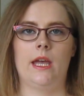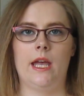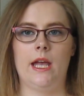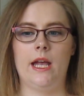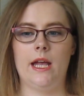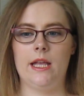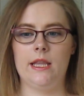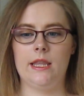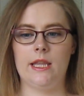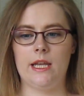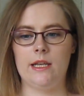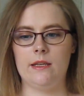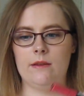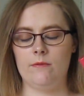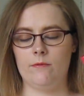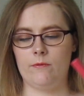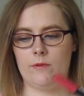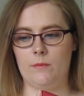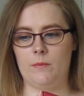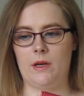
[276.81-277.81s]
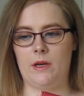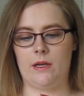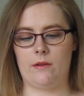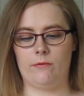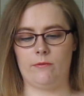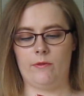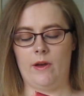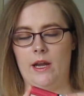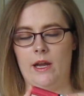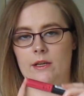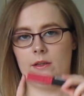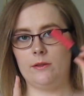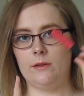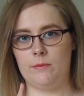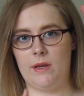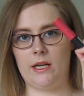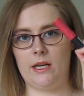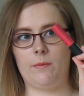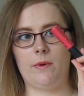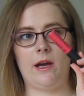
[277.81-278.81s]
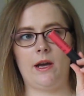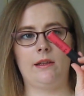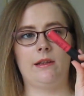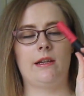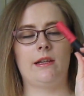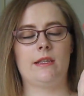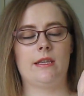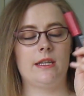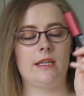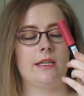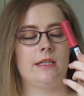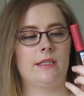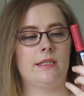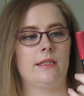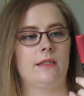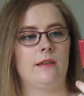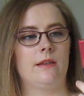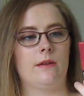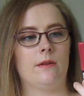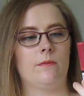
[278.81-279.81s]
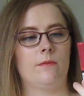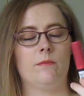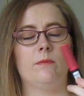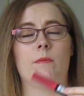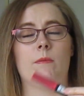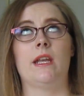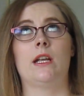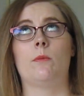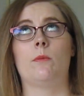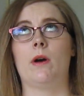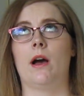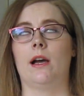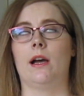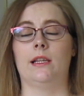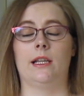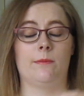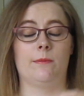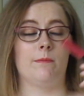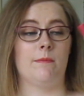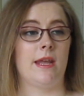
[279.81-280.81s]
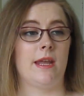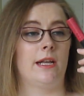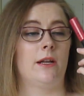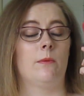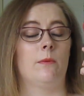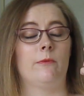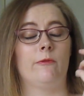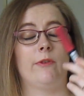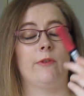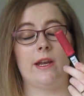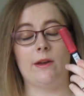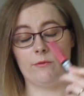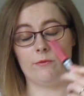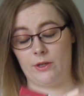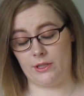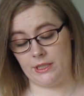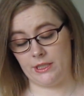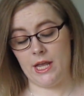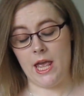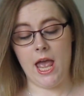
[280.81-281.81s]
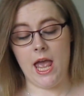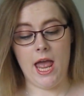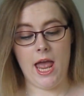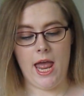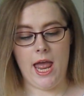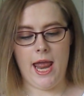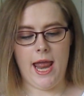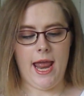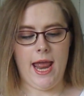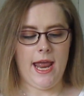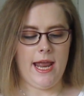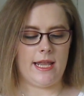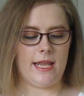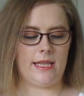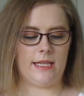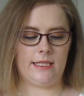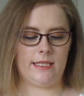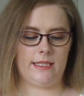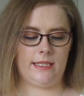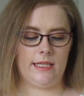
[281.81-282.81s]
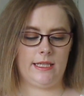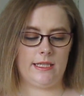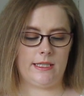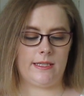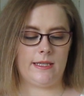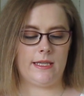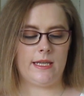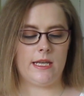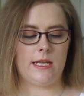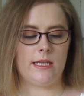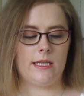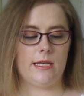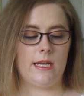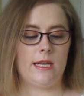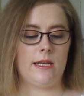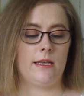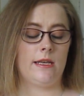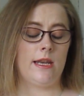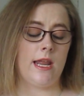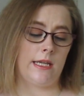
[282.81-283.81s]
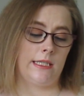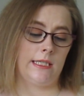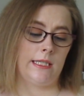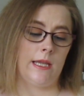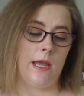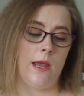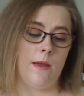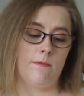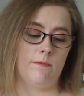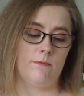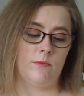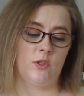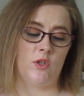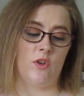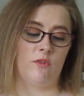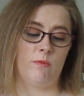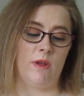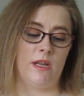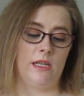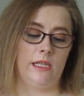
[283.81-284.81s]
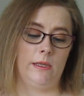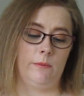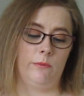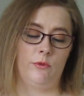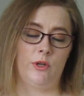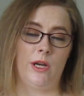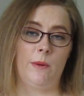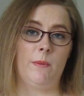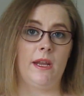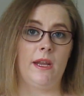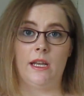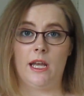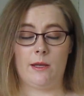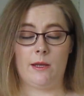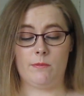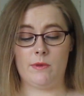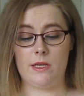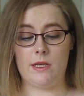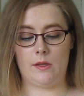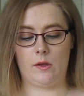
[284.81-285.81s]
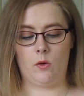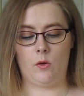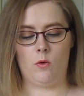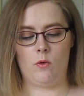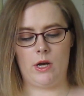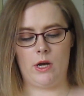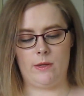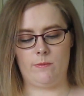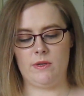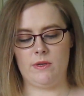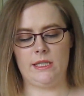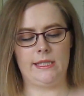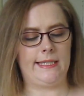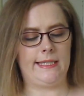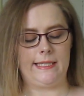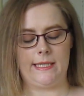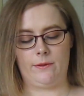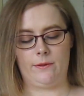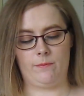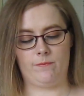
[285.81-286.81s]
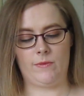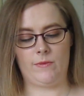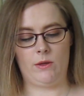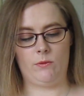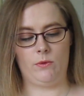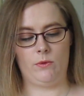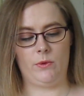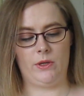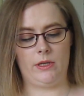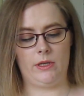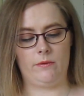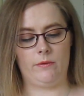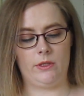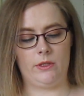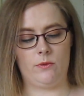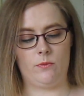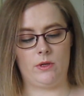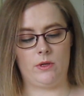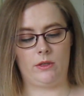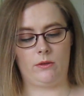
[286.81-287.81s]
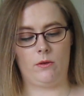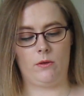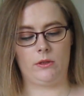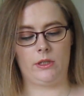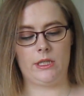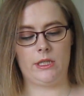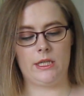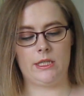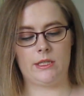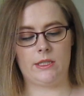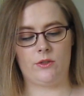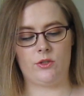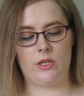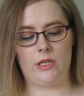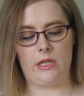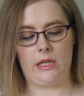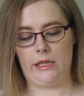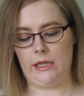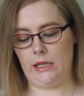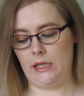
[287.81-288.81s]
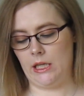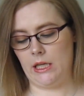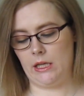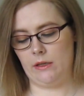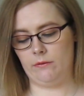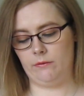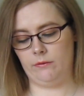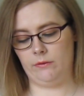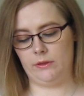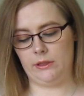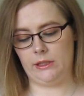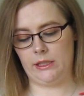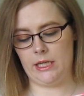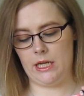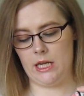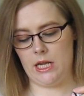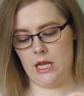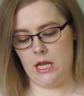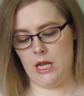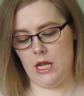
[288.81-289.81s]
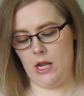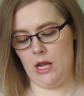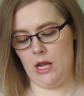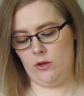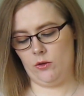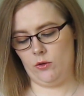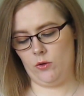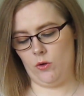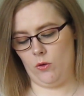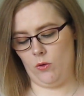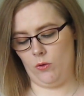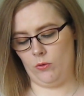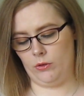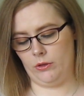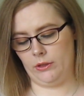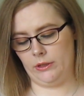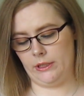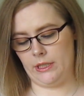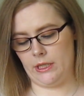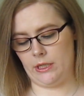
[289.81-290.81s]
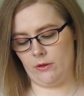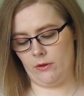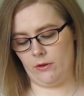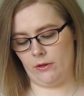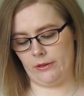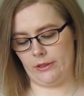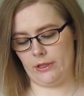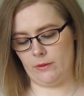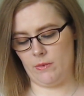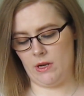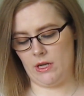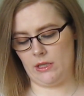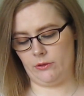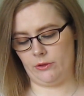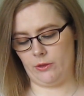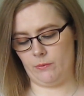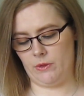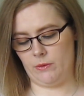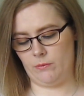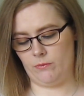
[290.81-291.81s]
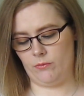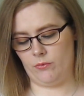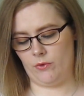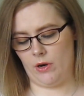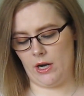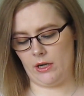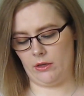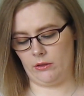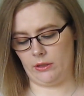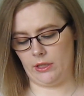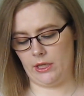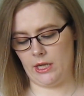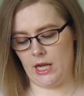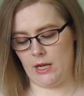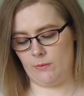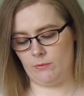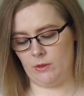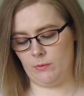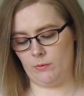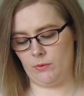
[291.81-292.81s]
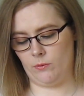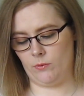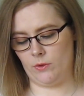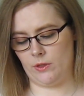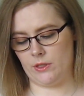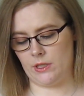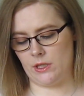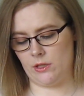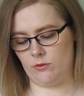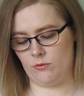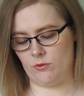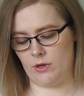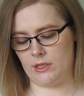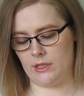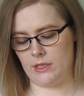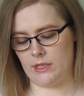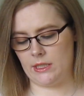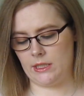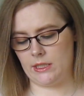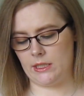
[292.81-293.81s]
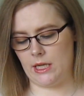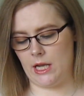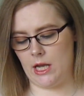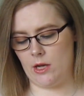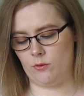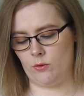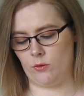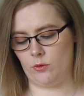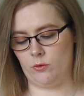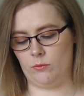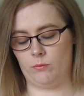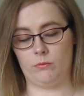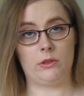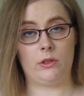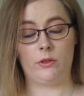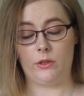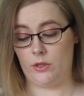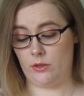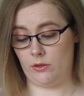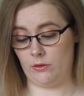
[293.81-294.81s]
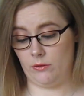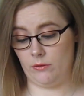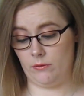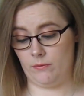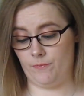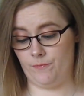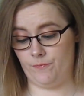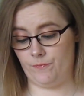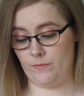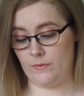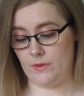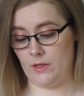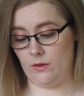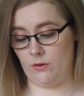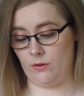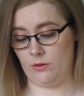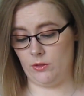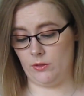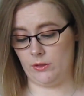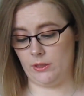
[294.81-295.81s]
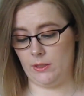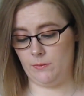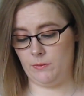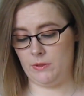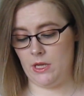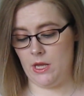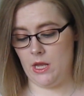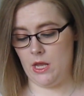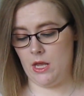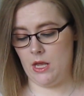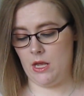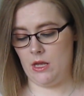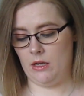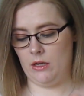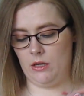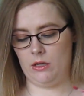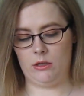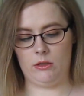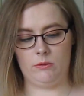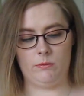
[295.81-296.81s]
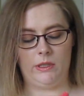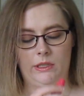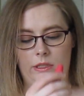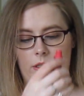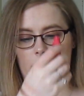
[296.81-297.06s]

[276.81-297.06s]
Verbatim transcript: And then for my final makeup highlight, this uh, makeup highlight, makeup favorite, this is the NYX Soft Matte Lip Cream in Ibiza or Ibiza, whatever you want to call it. It's such a lovely corally color. It may look a bit bright on camera, but once it dries down or you blot it on, on your lips, oh my